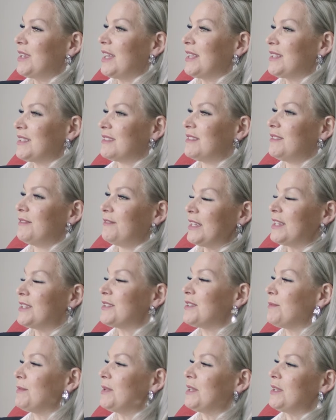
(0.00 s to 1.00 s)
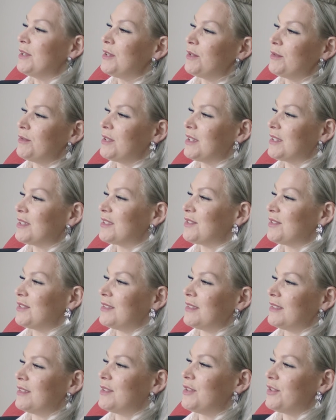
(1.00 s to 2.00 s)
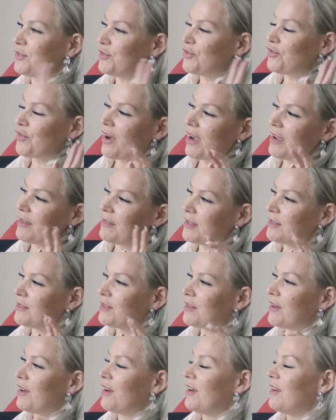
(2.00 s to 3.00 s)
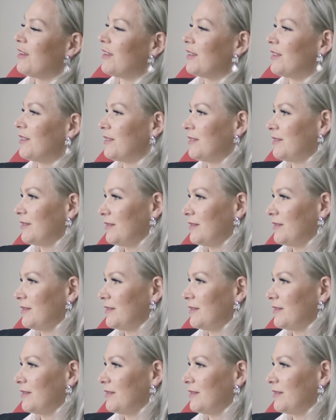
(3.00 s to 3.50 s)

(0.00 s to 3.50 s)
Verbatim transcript: that's the victim in you that's uh, driving the car.